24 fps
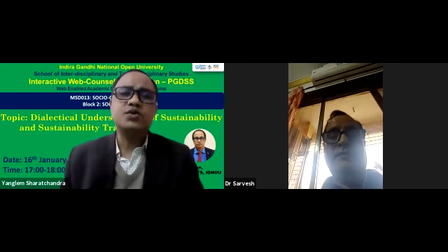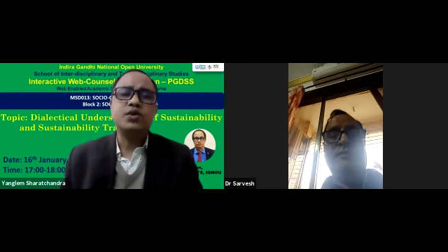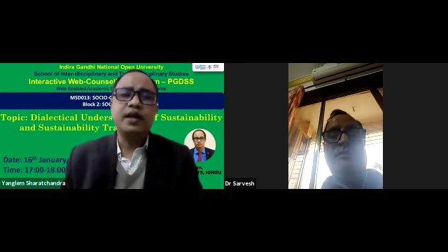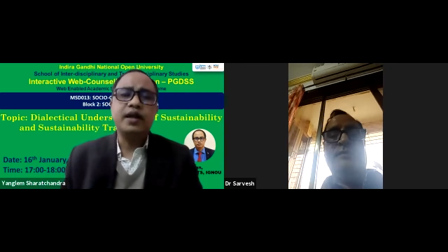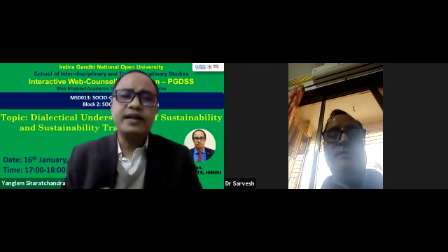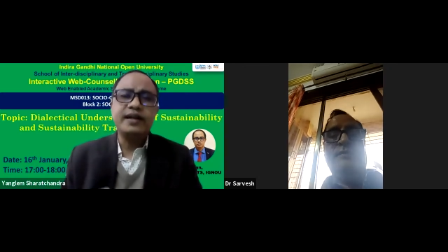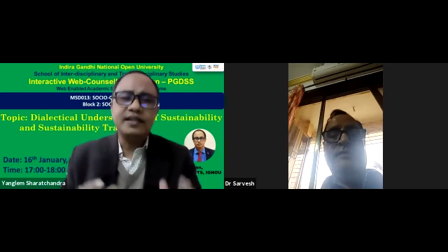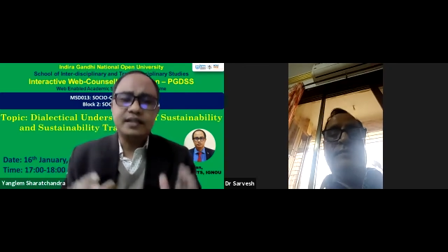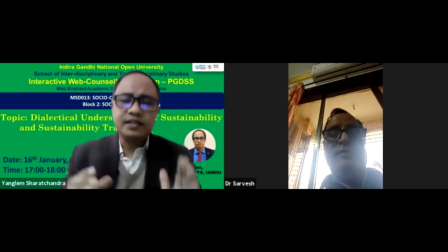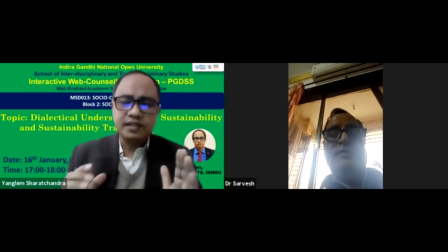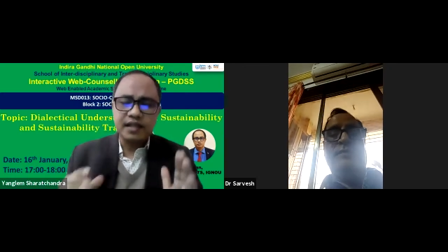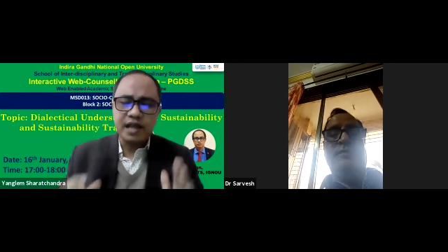So
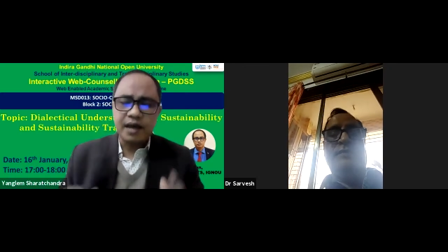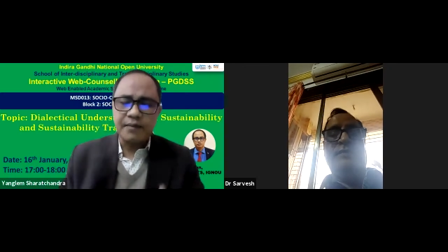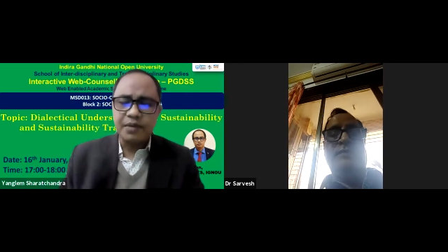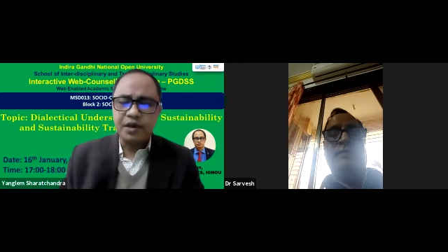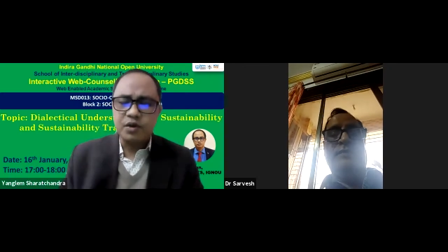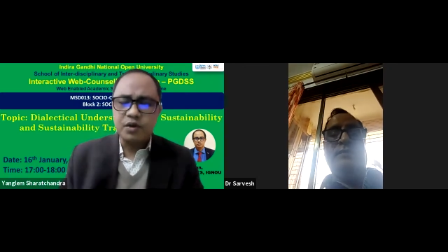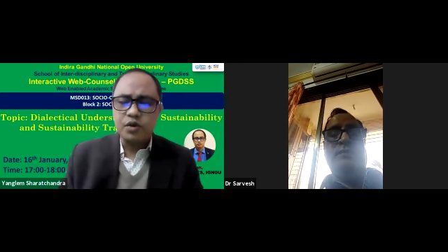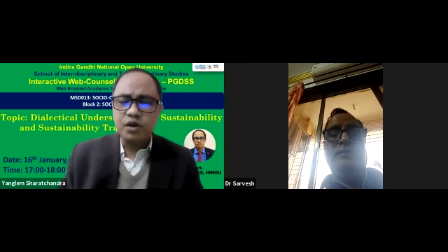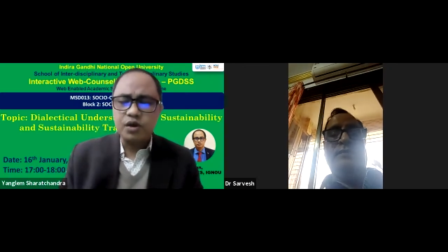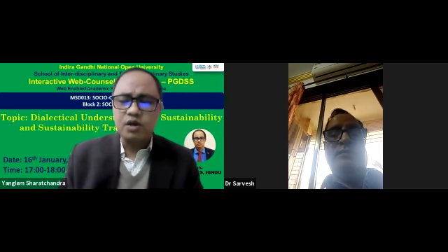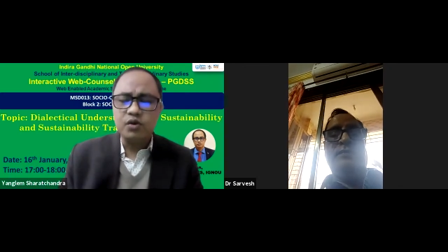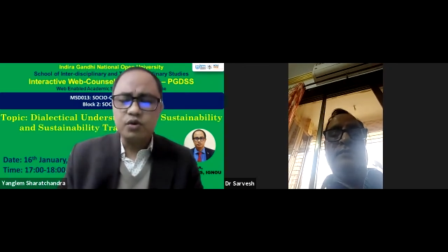let us have a
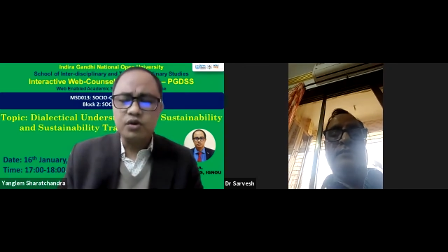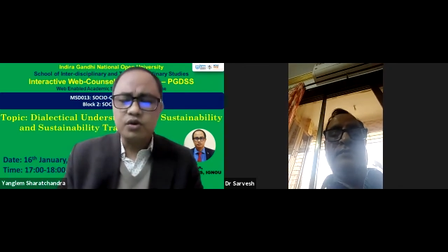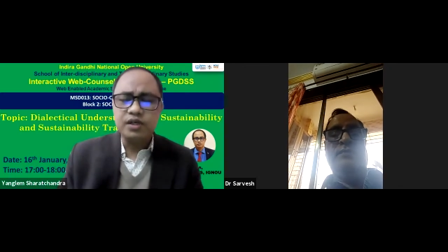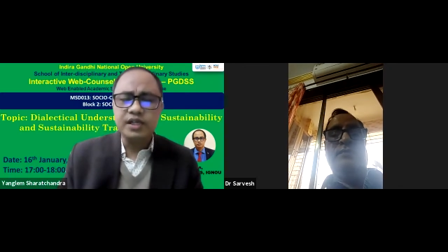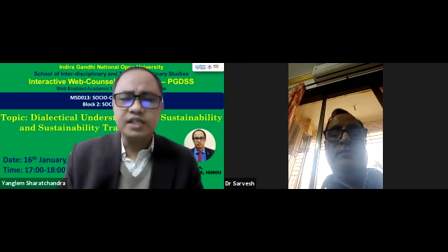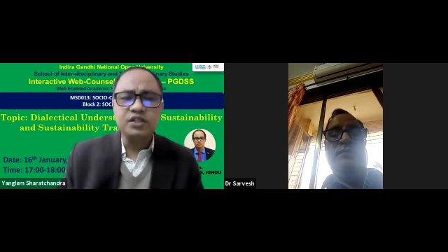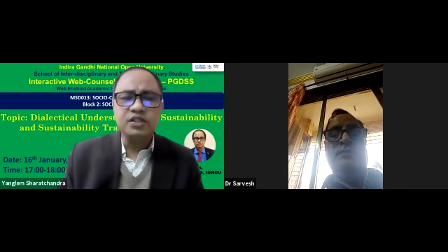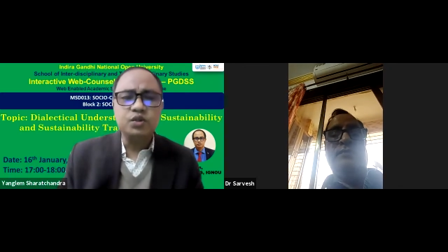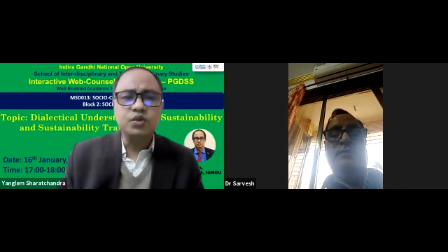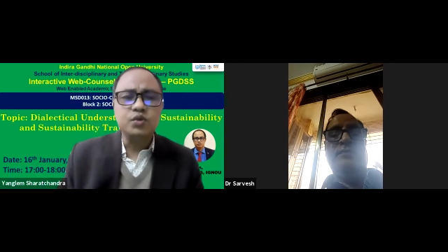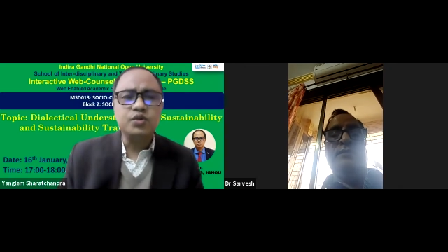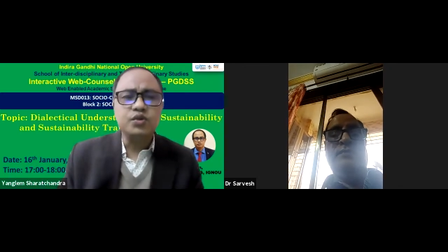quick look
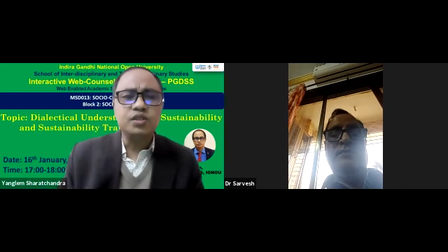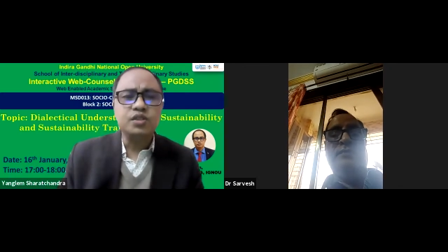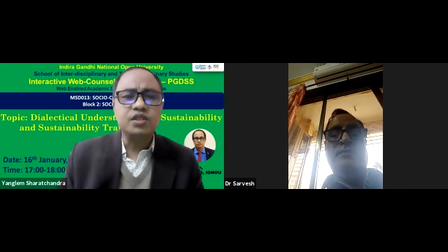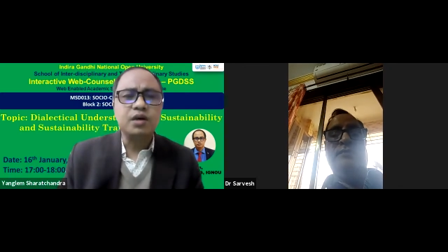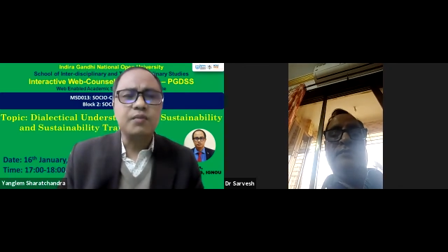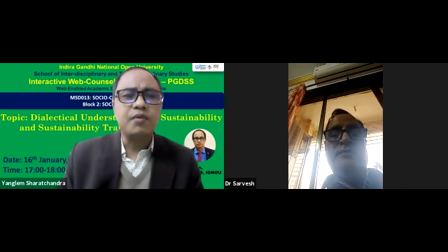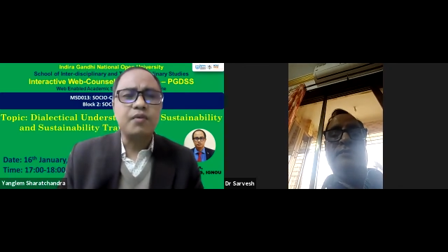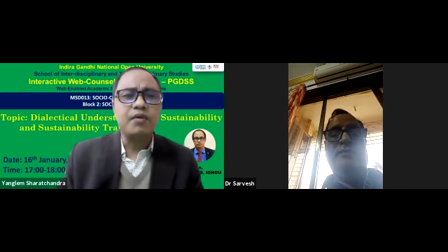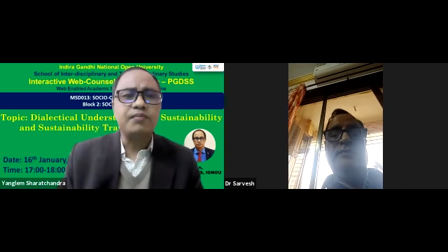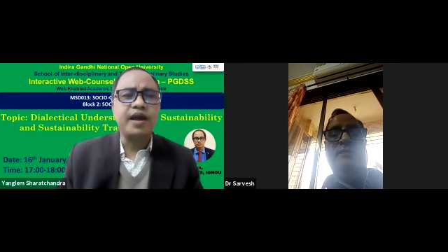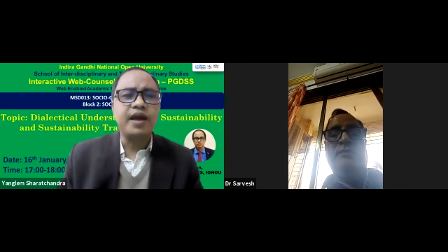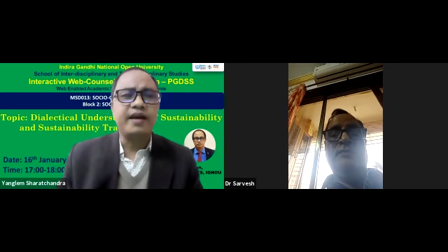into
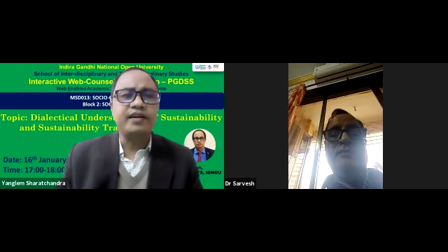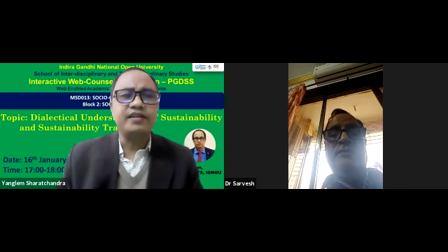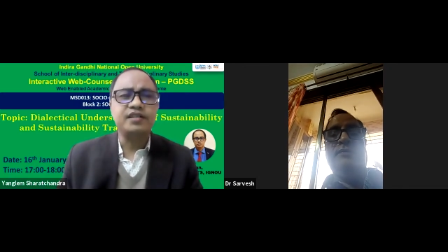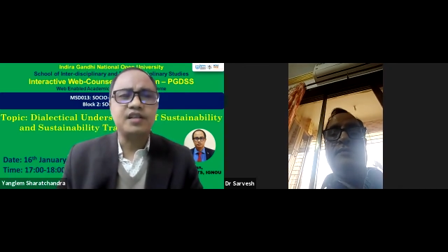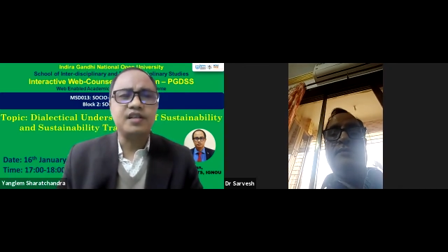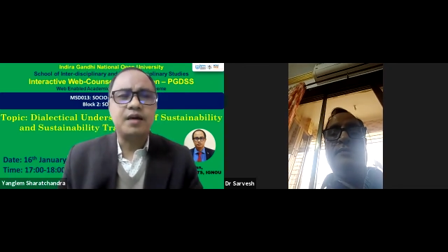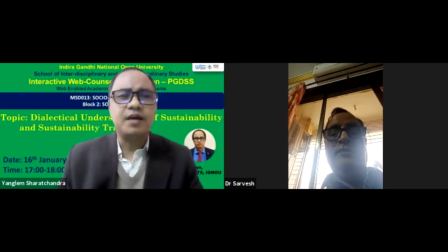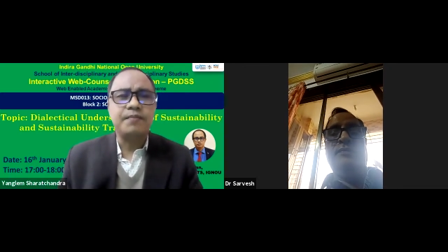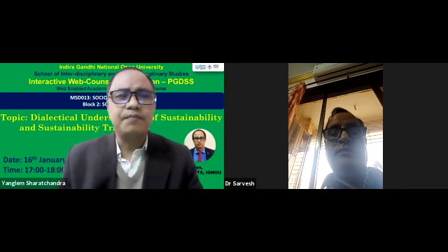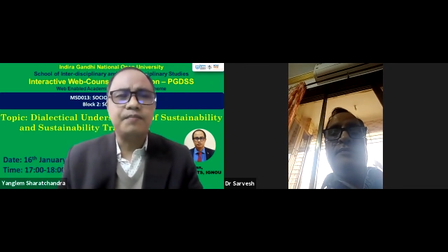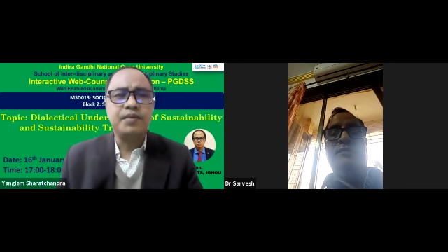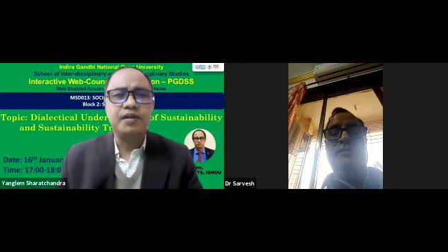some of the
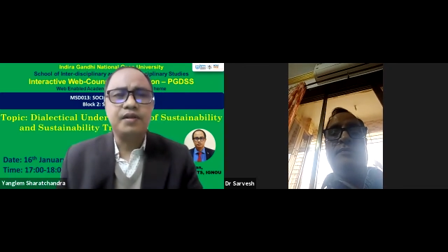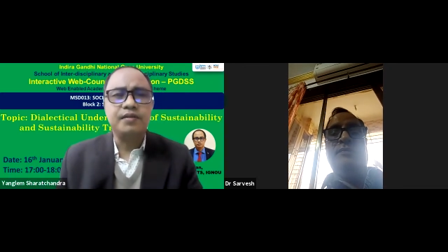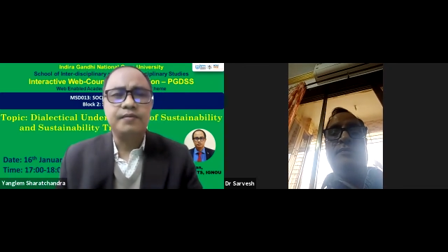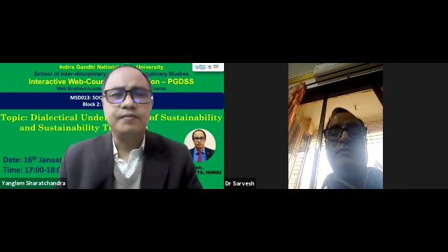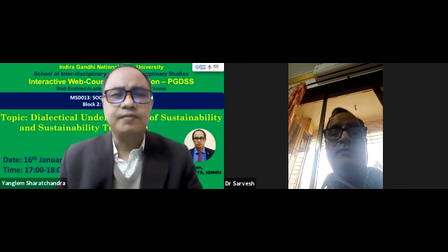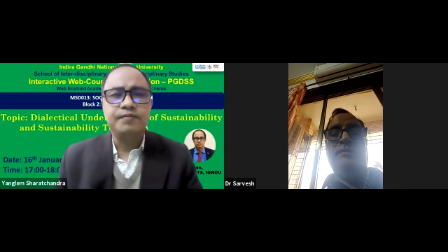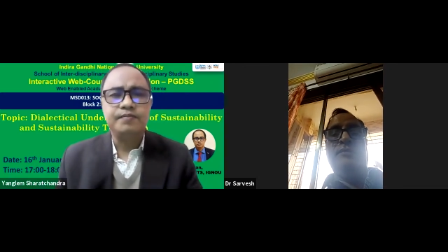examples.